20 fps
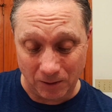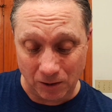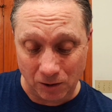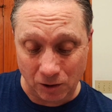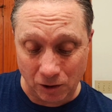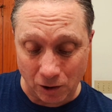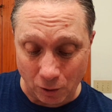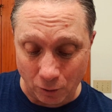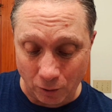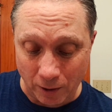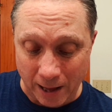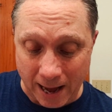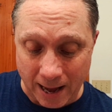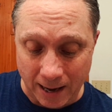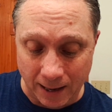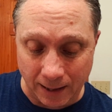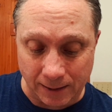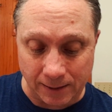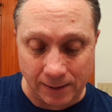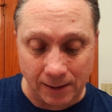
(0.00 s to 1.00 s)
So
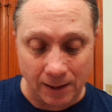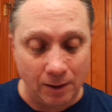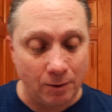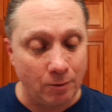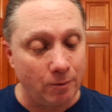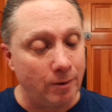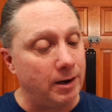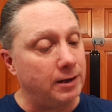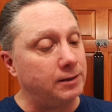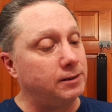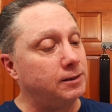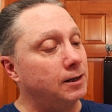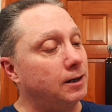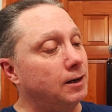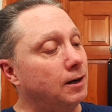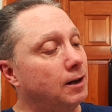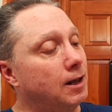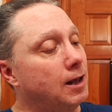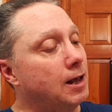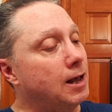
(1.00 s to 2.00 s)
that is
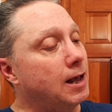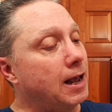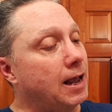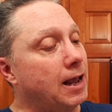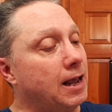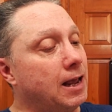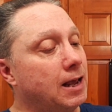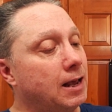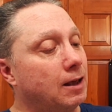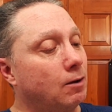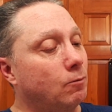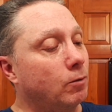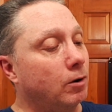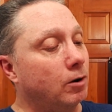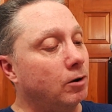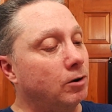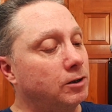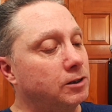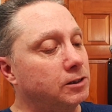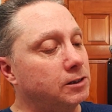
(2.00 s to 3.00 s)
interesting. And
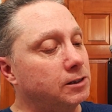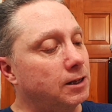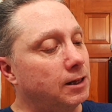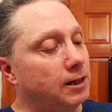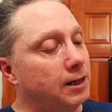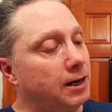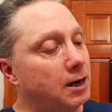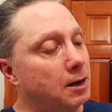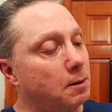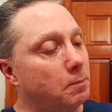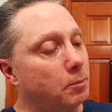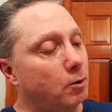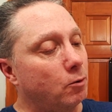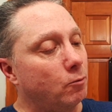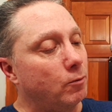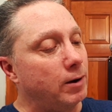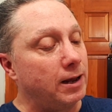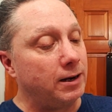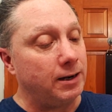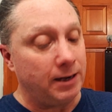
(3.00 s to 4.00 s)
we're going to just clean up
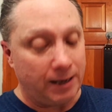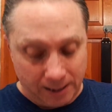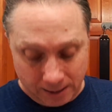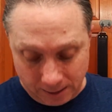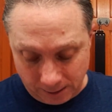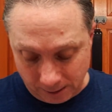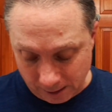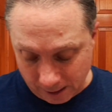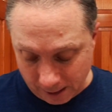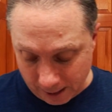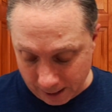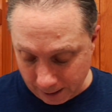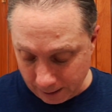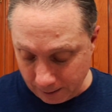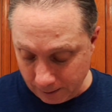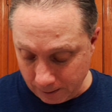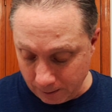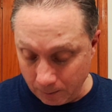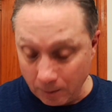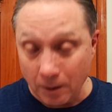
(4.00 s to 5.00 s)
around the
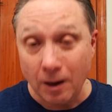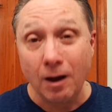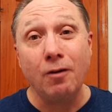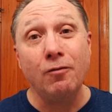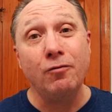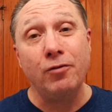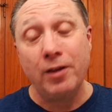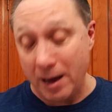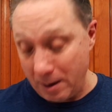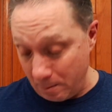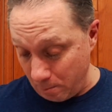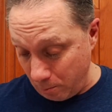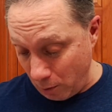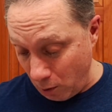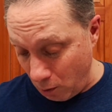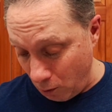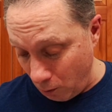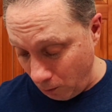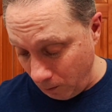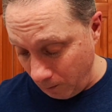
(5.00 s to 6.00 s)
insides of that
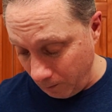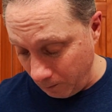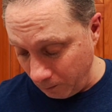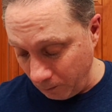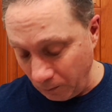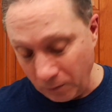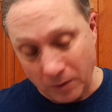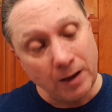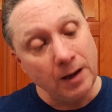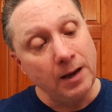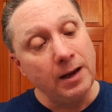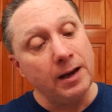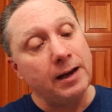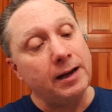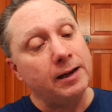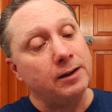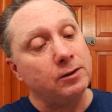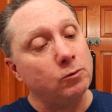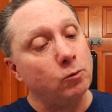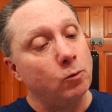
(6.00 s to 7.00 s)
bowl
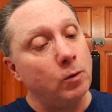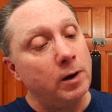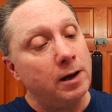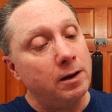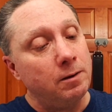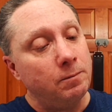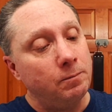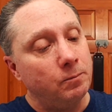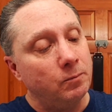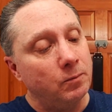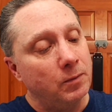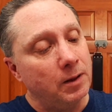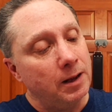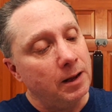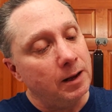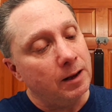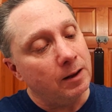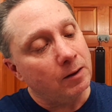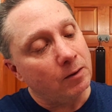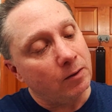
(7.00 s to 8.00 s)
as well.
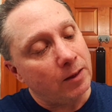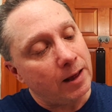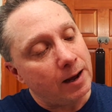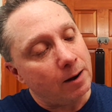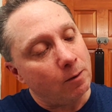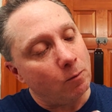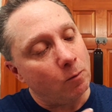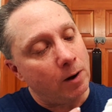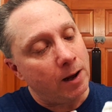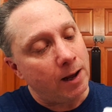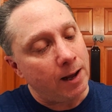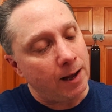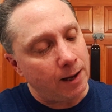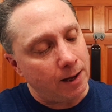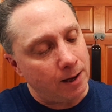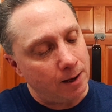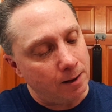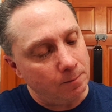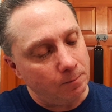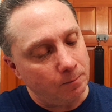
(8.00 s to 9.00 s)
That
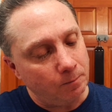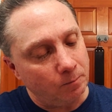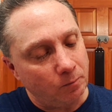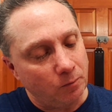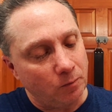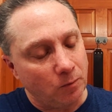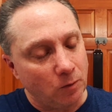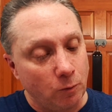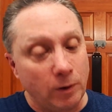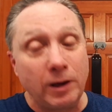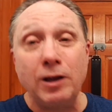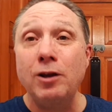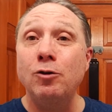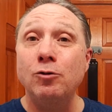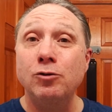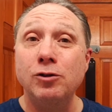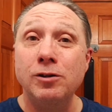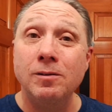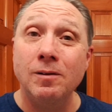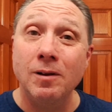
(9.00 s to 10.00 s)
way uh, we
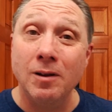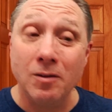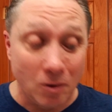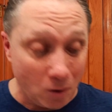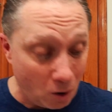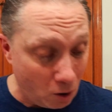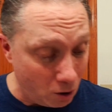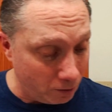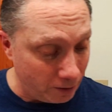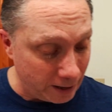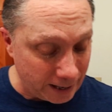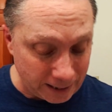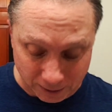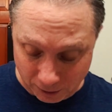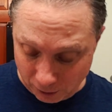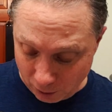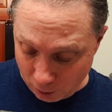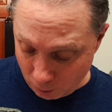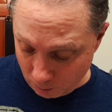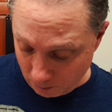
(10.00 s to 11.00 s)
use all that
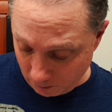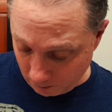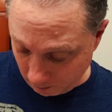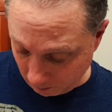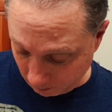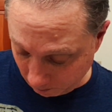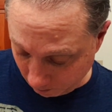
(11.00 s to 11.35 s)
soap.